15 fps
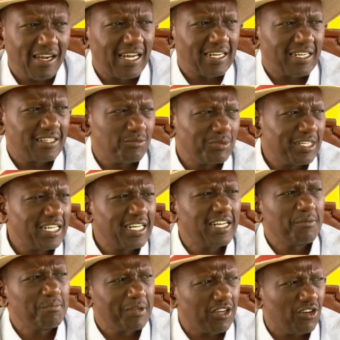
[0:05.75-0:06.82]
And we did
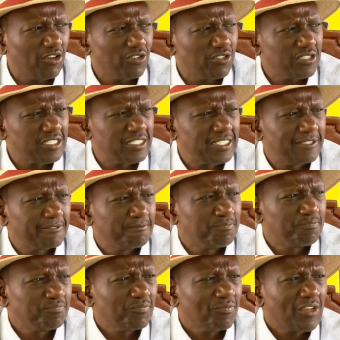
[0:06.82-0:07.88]
it because
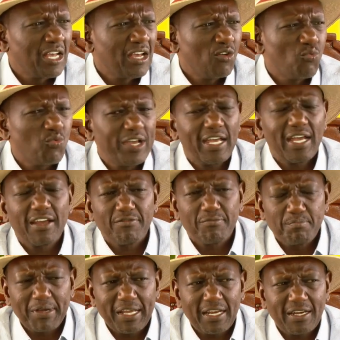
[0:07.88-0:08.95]
we
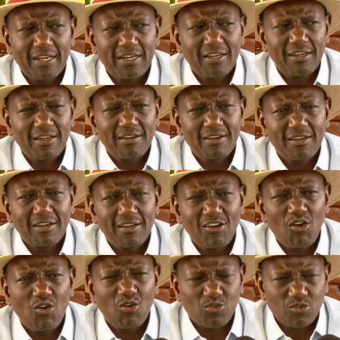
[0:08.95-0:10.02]
have been
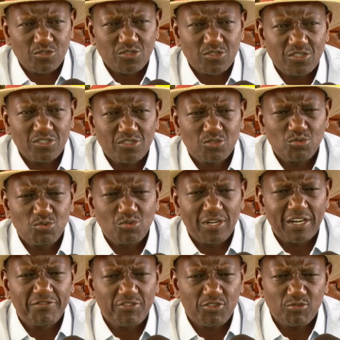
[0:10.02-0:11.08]
host to
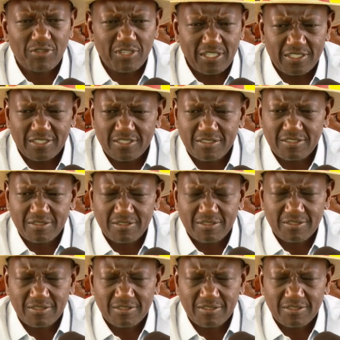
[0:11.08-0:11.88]
refugees